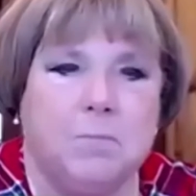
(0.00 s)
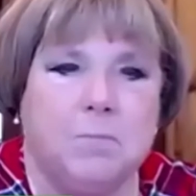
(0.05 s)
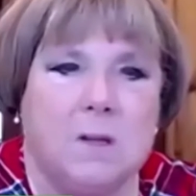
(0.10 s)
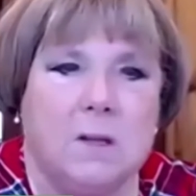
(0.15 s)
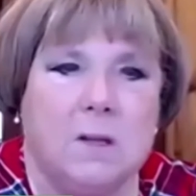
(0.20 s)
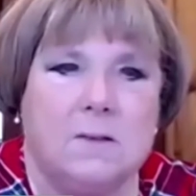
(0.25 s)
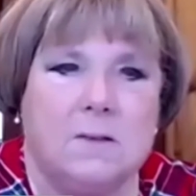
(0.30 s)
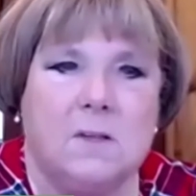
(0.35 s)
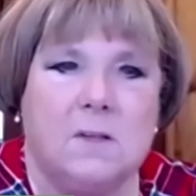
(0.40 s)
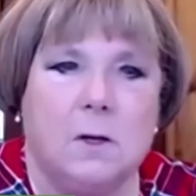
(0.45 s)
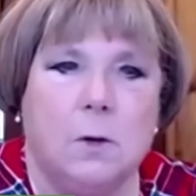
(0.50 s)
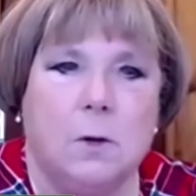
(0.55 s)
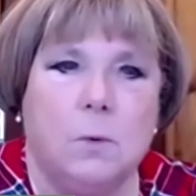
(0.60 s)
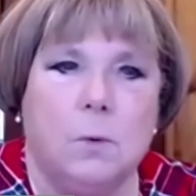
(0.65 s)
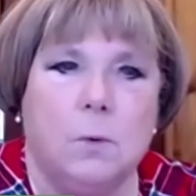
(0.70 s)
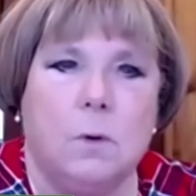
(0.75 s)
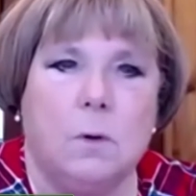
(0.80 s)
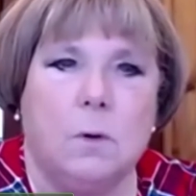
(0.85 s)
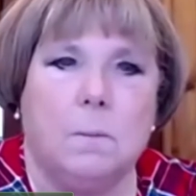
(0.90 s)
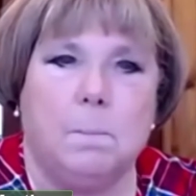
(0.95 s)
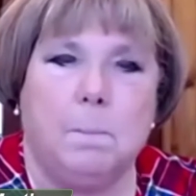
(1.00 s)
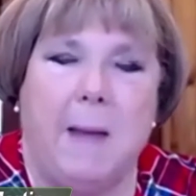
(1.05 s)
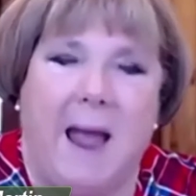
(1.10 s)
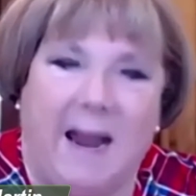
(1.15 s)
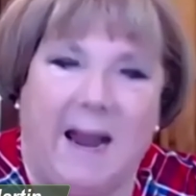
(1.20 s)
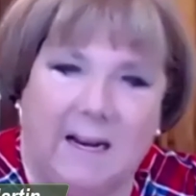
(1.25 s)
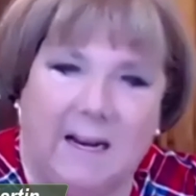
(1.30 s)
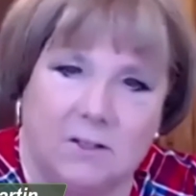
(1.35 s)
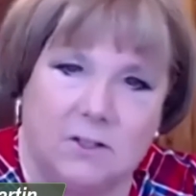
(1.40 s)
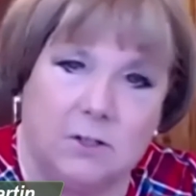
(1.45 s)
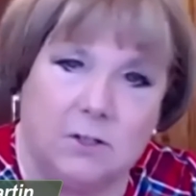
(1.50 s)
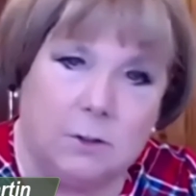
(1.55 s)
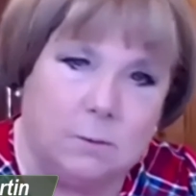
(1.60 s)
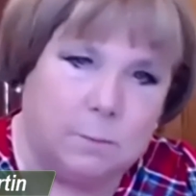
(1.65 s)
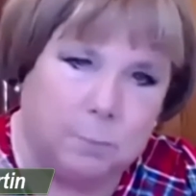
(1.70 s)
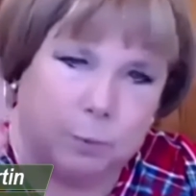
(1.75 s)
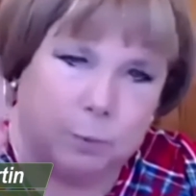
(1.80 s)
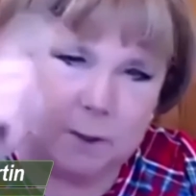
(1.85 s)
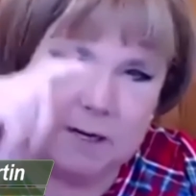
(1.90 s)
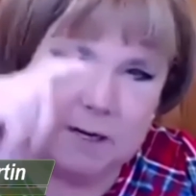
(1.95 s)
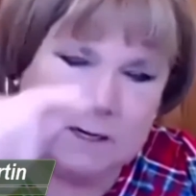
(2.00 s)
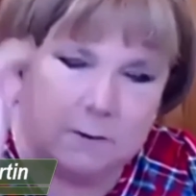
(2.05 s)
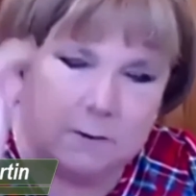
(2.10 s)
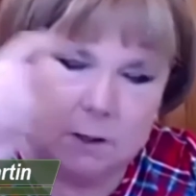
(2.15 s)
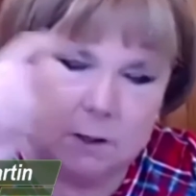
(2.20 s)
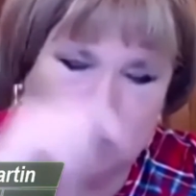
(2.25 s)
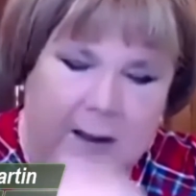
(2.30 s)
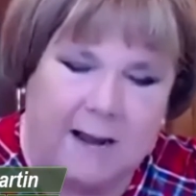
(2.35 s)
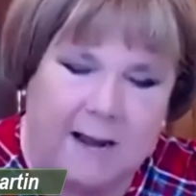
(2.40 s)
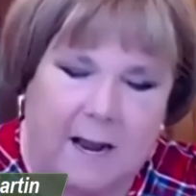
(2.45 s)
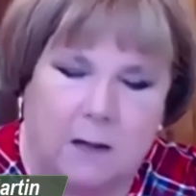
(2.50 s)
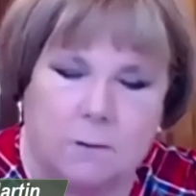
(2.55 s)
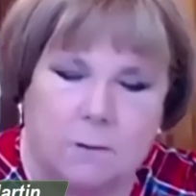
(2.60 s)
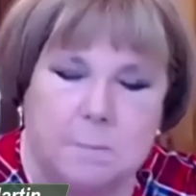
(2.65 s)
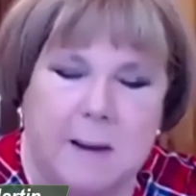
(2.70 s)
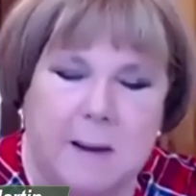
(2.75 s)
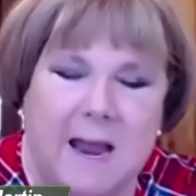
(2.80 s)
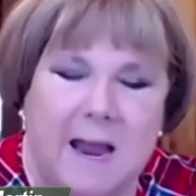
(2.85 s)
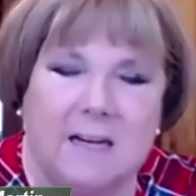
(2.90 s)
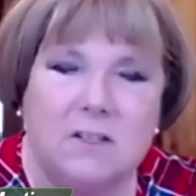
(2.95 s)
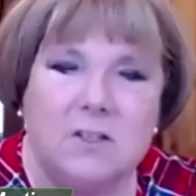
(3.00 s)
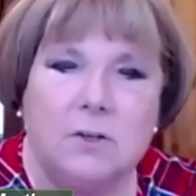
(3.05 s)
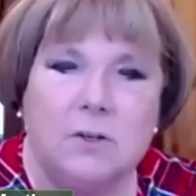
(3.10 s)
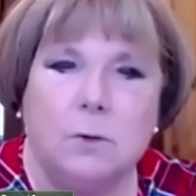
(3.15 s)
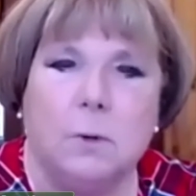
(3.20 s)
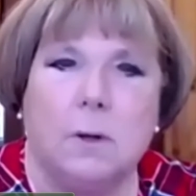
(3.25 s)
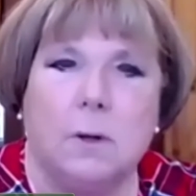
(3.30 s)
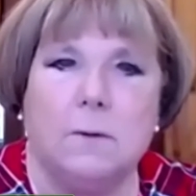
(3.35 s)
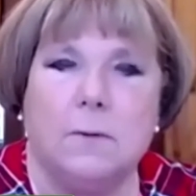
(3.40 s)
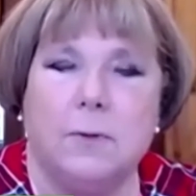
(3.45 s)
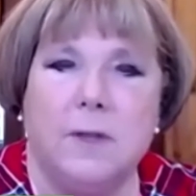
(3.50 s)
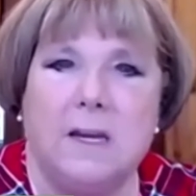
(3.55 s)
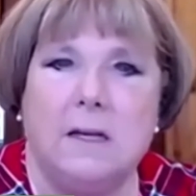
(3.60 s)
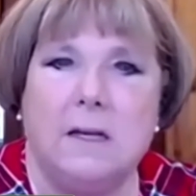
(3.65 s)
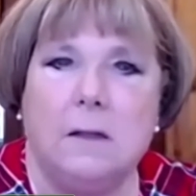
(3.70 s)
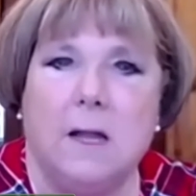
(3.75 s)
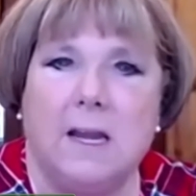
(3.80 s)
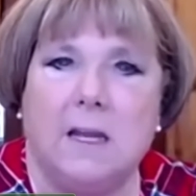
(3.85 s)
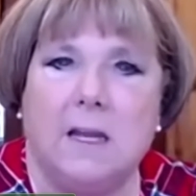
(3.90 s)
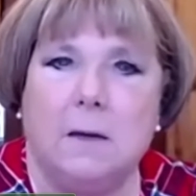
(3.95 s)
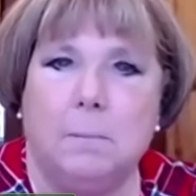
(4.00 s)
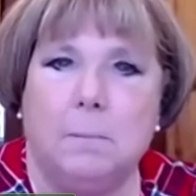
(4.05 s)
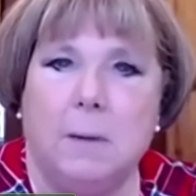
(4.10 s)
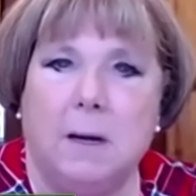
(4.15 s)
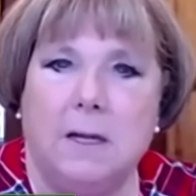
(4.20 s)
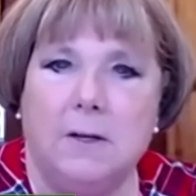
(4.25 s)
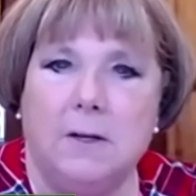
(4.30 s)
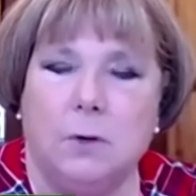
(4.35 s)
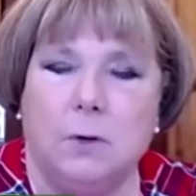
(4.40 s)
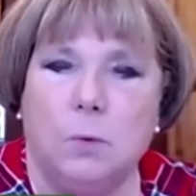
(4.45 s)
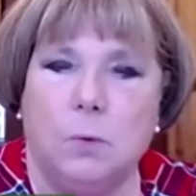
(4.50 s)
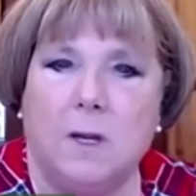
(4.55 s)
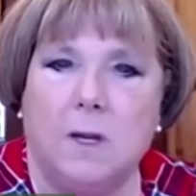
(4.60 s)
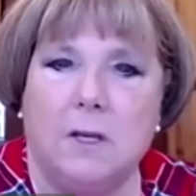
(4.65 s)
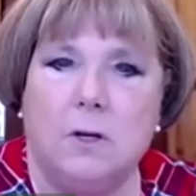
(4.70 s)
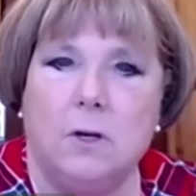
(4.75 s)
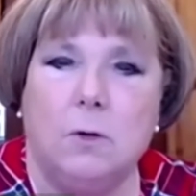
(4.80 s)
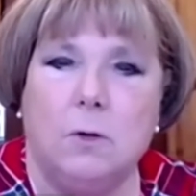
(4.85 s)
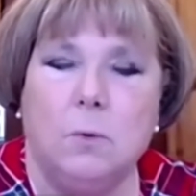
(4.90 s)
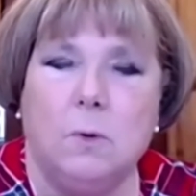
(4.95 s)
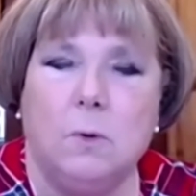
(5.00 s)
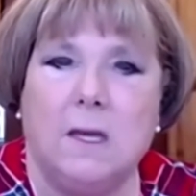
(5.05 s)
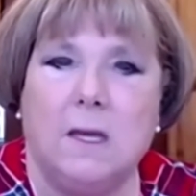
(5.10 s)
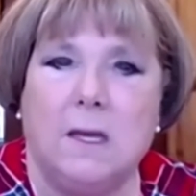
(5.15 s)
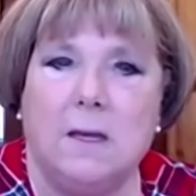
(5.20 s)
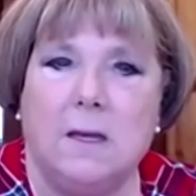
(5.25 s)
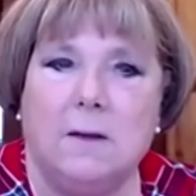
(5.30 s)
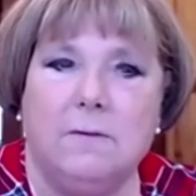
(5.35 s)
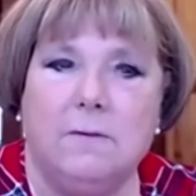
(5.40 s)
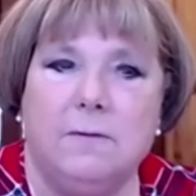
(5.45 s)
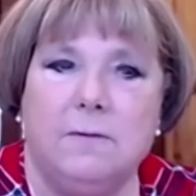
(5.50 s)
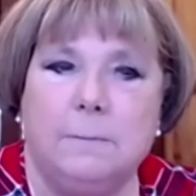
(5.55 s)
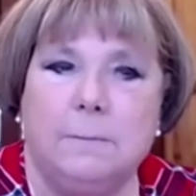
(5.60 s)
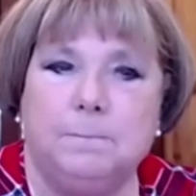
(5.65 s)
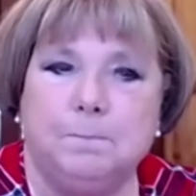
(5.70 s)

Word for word: So back to bring it around, back to a thing like a bundle, when you give